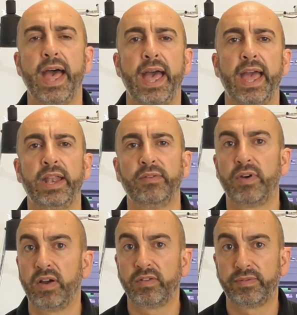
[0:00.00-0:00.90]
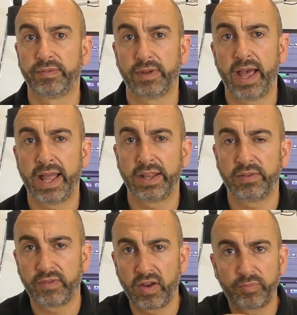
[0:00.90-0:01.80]
in the VIVE and in the
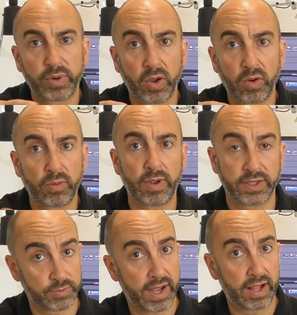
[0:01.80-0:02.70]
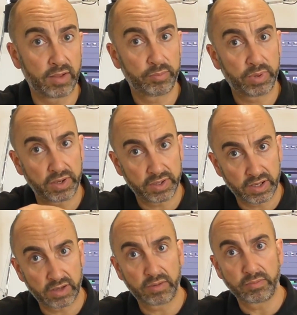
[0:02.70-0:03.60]
VIVE Pro as well, but
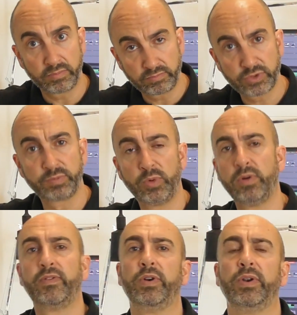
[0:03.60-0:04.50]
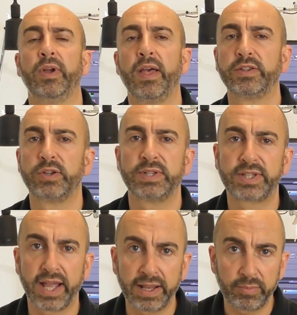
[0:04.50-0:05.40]
they're smoother. So it's
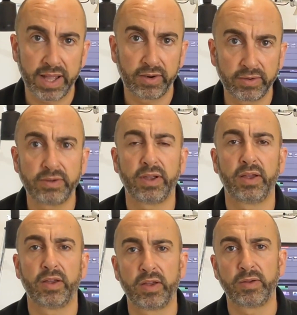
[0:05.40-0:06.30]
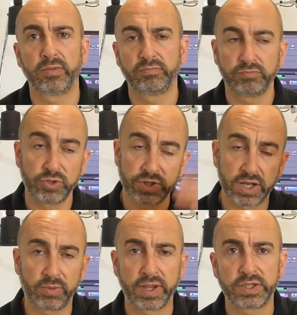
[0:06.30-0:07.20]
getting better. New
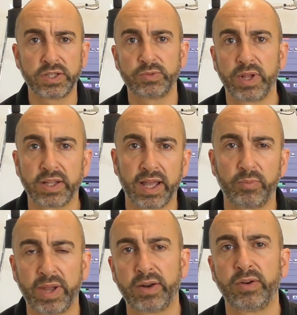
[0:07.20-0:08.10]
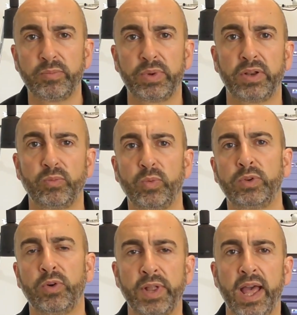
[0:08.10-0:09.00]
generations will get better, but we're
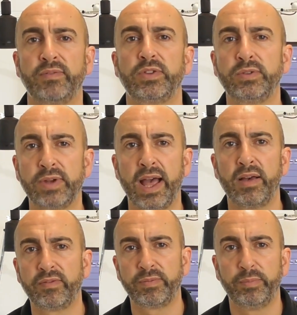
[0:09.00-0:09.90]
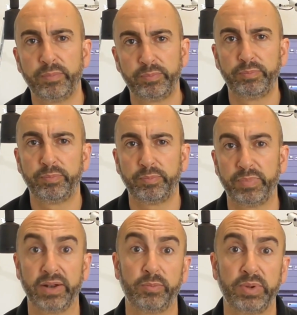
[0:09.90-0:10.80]
going to have
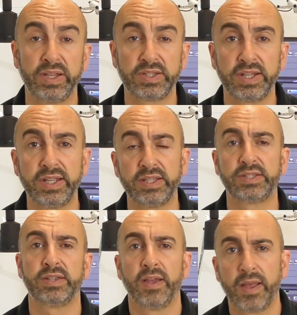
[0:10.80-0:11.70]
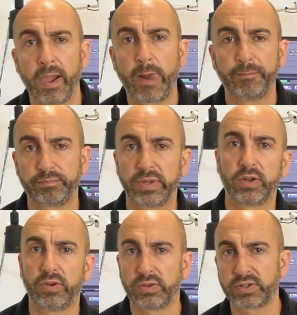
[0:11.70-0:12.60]
better PCs,
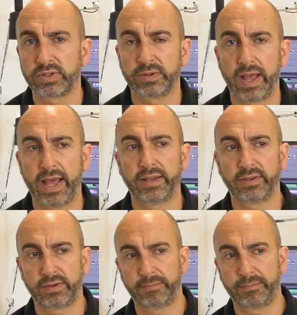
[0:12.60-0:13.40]
because at